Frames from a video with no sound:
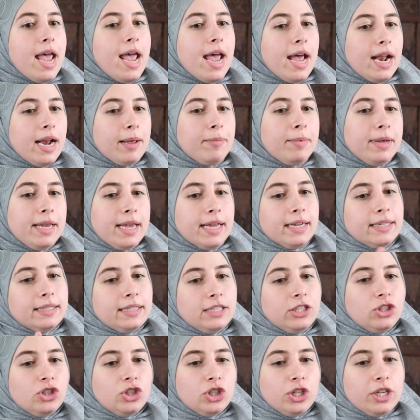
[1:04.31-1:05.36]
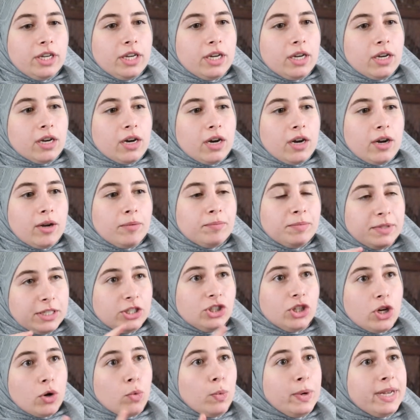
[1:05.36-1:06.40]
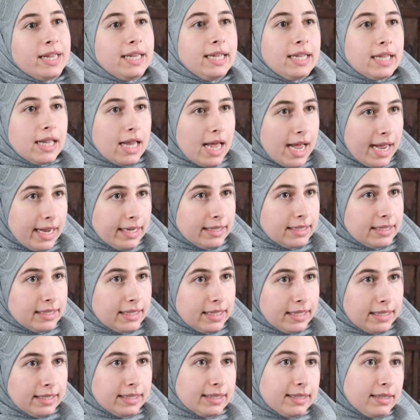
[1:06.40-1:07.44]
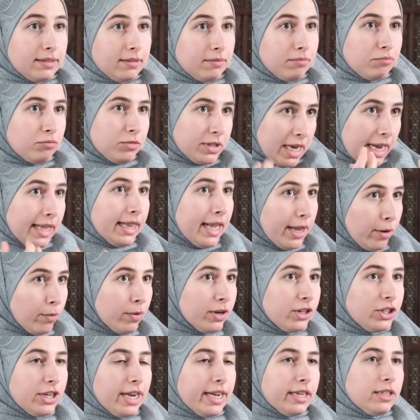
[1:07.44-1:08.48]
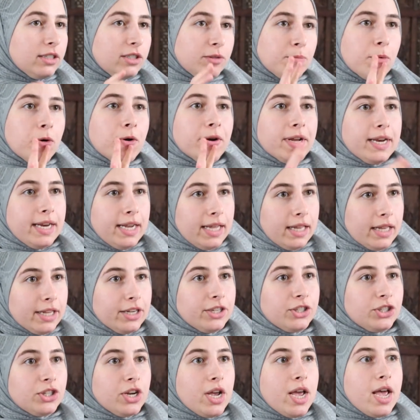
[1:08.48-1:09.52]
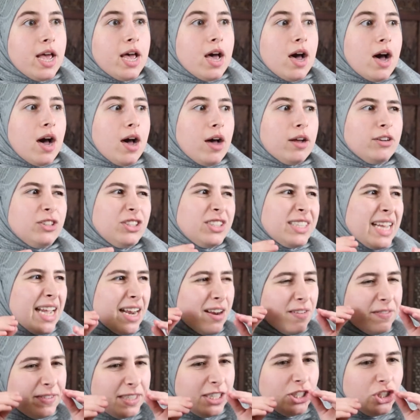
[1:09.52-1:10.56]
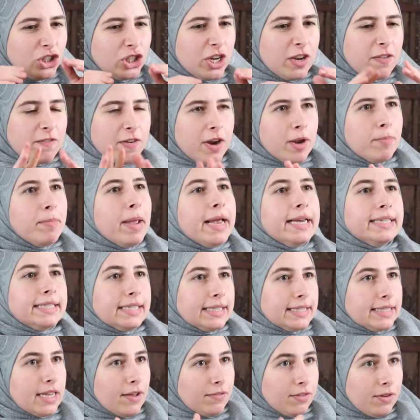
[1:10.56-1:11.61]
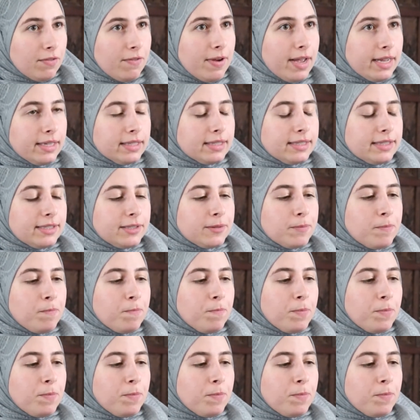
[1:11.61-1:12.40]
and I began teaching a weekly class in sign language and spoken English, just kind of teaching very basic self-defense.